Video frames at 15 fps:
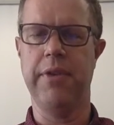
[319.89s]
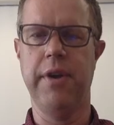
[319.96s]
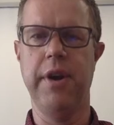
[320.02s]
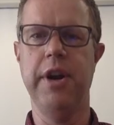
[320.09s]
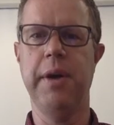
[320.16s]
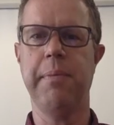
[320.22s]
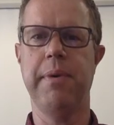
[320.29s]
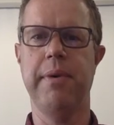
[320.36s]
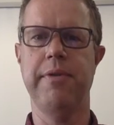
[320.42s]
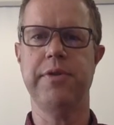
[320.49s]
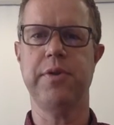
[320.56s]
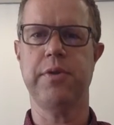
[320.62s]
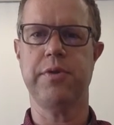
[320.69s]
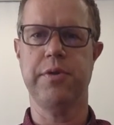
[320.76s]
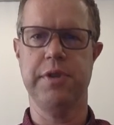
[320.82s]
There are a number of
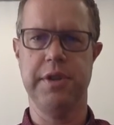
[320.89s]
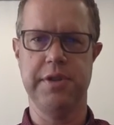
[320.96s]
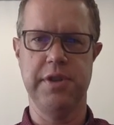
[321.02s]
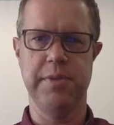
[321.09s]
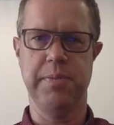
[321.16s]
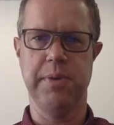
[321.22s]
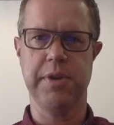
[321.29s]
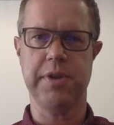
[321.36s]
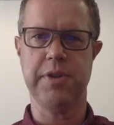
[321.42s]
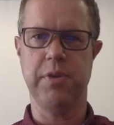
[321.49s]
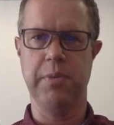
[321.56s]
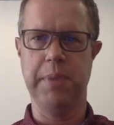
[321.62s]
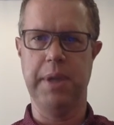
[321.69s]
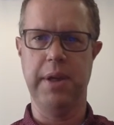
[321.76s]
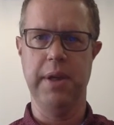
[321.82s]
social justice books that
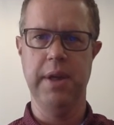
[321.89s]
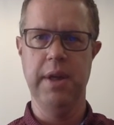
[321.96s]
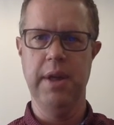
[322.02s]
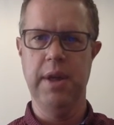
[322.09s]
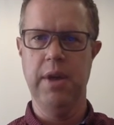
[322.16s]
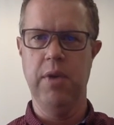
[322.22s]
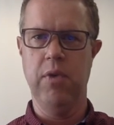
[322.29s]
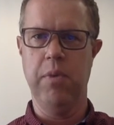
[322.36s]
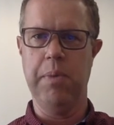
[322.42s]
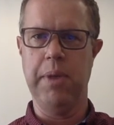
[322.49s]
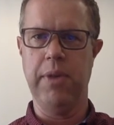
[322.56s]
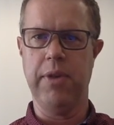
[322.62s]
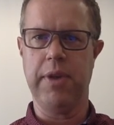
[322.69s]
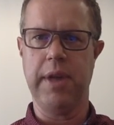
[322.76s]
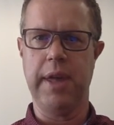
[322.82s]
we'll be
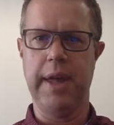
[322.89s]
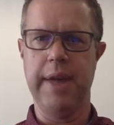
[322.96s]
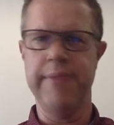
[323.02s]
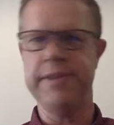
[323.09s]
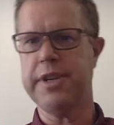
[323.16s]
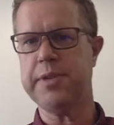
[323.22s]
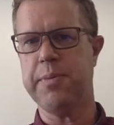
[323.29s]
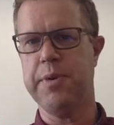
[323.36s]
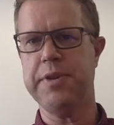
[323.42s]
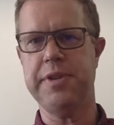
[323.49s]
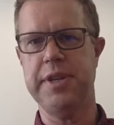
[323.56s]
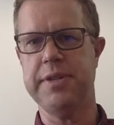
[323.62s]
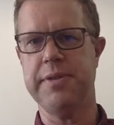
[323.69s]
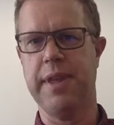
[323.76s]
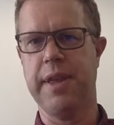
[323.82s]
looking at. Just
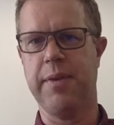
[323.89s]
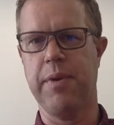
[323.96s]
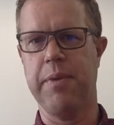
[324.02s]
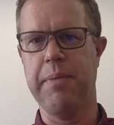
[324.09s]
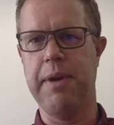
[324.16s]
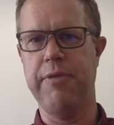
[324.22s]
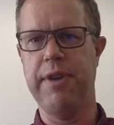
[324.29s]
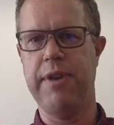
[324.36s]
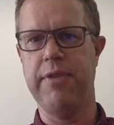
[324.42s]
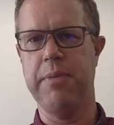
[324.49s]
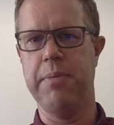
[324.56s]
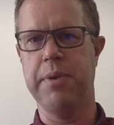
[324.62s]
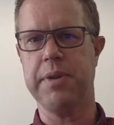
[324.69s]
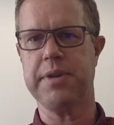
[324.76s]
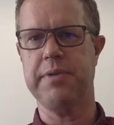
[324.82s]
Mercy is like one of my
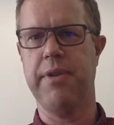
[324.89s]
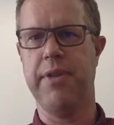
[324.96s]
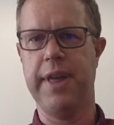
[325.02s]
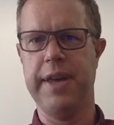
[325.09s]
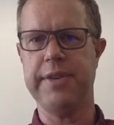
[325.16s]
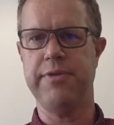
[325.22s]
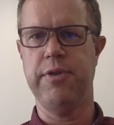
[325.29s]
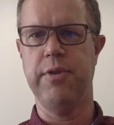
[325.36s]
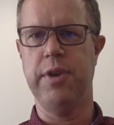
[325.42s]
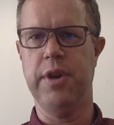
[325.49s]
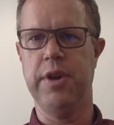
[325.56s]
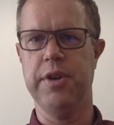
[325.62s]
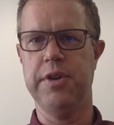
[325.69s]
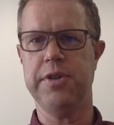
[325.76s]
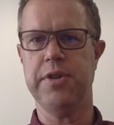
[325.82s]
favorite books of the last few
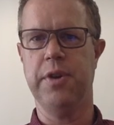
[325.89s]
years.